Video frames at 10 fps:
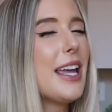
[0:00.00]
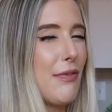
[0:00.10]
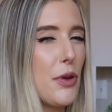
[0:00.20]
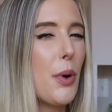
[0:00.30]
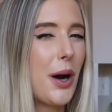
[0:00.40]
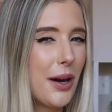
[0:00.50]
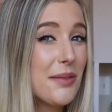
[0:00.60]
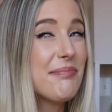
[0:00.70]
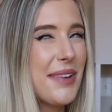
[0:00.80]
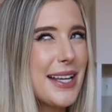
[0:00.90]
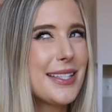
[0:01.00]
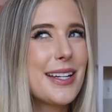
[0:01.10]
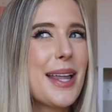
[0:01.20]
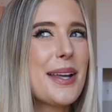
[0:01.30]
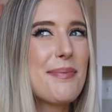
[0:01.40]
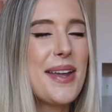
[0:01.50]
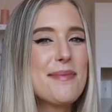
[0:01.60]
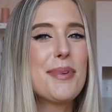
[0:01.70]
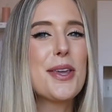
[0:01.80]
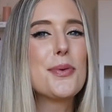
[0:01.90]
if you are pasty like me,
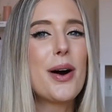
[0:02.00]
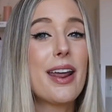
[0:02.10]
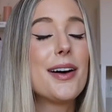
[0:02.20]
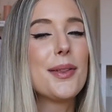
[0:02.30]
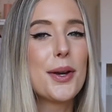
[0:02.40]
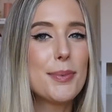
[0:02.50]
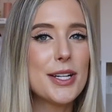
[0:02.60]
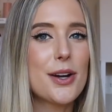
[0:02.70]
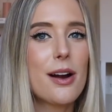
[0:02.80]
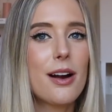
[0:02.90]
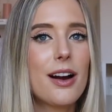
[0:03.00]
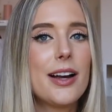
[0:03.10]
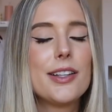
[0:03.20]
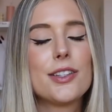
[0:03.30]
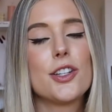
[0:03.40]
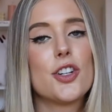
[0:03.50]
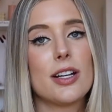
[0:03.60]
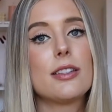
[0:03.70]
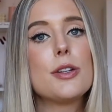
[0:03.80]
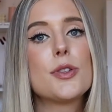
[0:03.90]
but you want it a little bit darker, is to
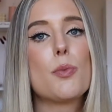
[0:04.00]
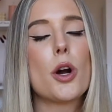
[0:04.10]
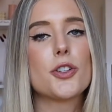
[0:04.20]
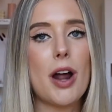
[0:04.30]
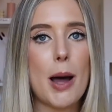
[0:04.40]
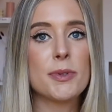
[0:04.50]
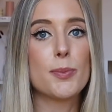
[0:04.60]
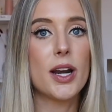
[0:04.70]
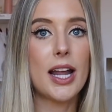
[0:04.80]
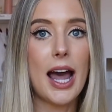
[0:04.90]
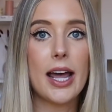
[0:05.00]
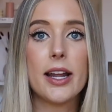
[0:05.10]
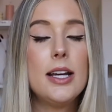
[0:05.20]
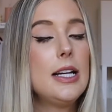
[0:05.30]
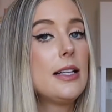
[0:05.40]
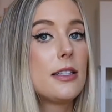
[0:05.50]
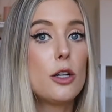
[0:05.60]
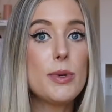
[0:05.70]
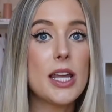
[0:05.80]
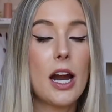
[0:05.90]
just use more drops. But again,
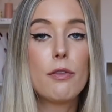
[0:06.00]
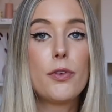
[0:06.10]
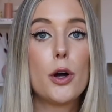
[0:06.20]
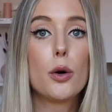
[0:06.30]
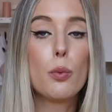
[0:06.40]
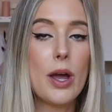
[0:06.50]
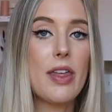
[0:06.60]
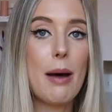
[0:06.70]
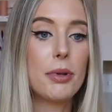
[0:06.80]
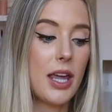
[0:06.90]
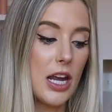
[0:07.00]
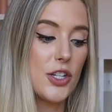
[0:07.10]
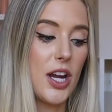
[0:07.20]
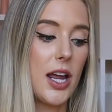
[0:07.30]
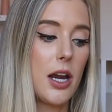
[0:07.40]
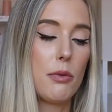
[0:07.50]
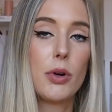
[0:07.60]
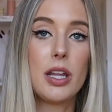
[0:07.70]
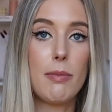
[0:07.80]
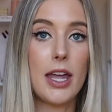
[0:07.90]
still be careful with application and
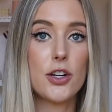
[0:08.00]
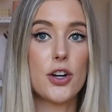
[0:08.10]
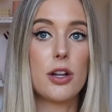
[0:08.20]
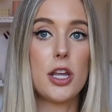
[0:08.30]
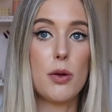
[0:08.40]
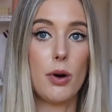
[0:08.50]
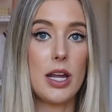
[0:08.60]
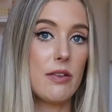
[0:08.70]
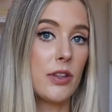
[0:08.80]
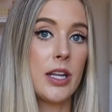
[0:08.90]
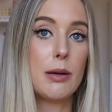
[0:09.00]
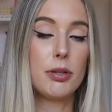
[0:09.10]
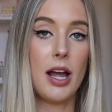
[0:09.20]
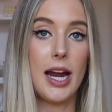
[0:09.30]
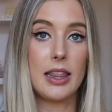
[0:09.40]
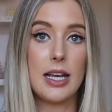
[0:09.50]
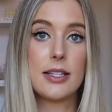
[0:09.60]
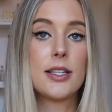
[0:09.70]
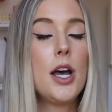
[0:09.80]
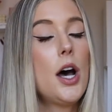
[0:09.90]
really make sure that you are evenly applying
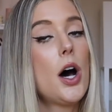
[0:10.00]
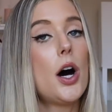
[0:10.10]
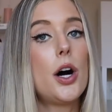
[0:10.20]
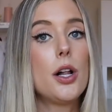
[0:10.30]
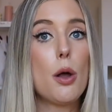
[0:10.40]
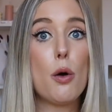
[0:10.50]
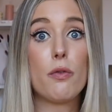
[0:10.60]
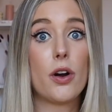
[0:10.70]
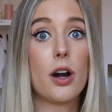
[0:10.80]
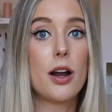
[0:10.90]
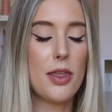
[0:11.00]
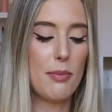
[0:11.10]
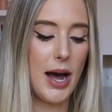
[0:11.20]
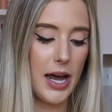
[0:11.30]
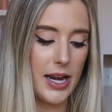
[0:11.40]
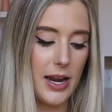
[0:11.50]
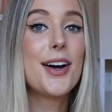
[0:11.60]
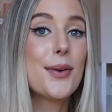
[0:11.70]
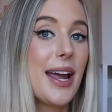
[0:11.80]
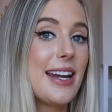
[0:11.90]
this all over the body.
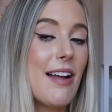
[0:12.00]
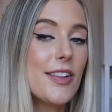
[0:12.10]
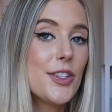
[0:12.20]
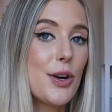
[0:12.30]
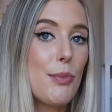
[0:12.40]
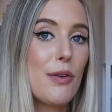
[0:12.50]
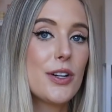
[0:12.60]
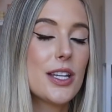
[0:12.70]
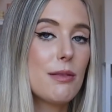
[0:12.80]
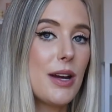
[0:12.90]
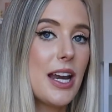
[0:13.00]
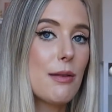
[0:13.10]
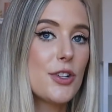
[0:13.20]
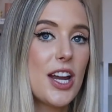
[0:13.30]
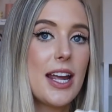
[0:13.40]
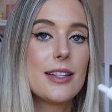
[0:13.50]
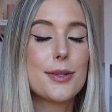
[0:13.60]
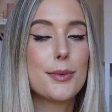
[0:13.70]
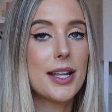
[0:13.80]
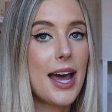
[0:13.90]
Okay, now let's jump over to the medium shade.
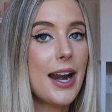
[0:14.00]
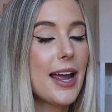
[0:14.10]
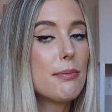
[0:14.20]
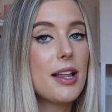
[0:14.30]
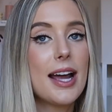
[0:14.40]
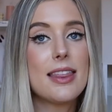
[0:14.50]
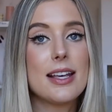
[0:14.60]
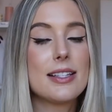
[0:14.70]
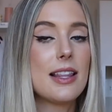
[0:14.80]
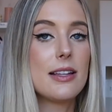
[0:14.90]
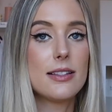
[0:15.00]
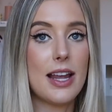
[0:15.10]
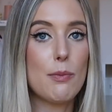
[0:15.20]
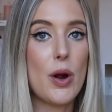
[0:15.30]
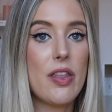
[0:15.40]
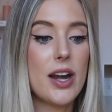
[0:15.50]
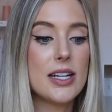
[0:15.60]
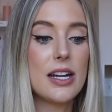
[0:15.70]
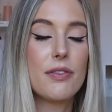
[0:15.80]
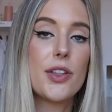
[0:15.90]
So again, I applied this in the same way that I
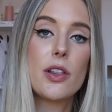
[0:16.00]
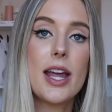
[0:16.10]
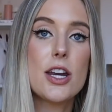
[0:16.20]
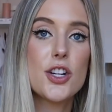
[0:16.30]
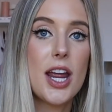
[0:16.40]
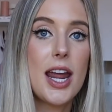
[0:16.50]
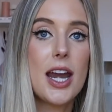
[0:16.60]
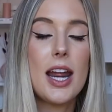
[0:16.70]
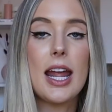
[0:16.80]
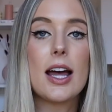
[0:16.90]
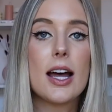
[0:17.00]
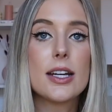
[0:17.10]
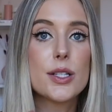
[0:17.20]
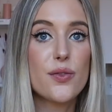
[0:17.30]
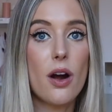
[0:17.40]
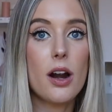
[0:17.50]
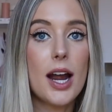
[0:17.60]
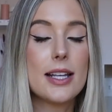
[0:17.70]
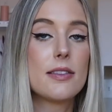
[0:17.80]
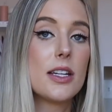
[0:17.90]
did for the light shade. And as far
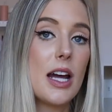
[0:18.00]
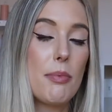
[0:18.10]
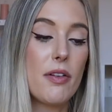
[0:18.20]
as the depth